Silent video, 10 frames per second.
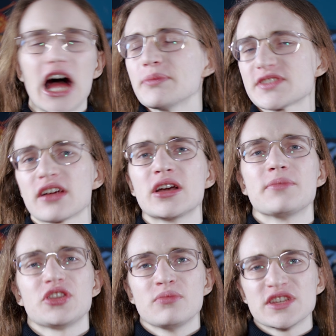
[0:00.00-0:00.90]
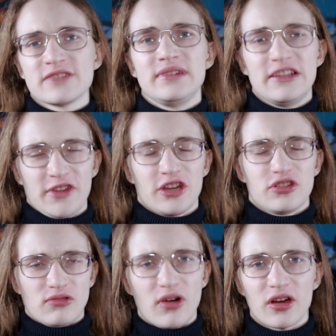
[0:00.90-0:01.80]
I'm sorry, but you must have been living
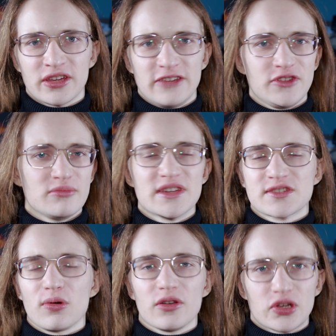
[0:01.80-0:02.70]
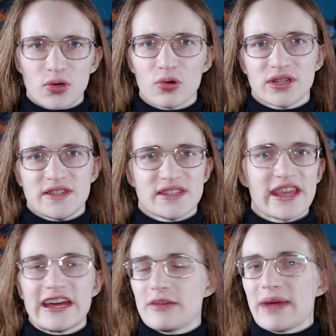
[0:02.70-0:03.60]
under a rock if you missed all of the talk this
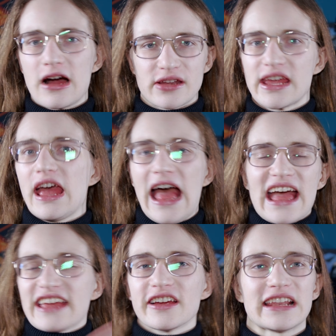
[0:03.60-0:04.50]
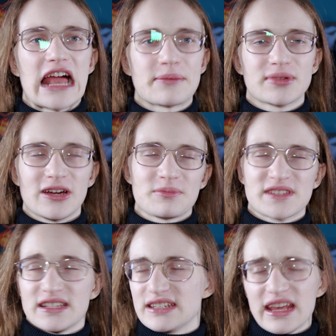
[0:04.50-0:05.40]
year about AI
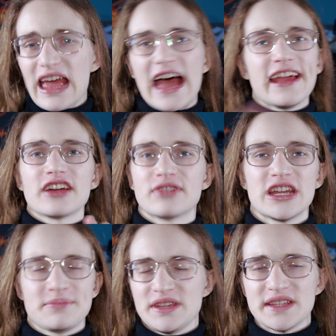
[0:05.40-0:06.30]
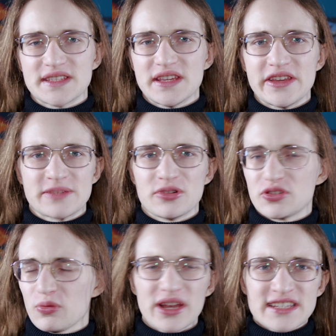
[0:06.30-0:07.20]
laptops and AI-ready PCs,
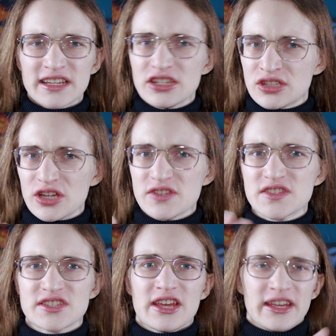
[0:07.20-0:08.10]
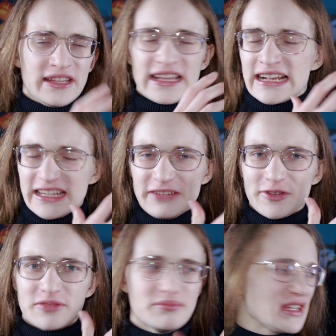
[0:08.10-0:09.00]
but what exactly does that even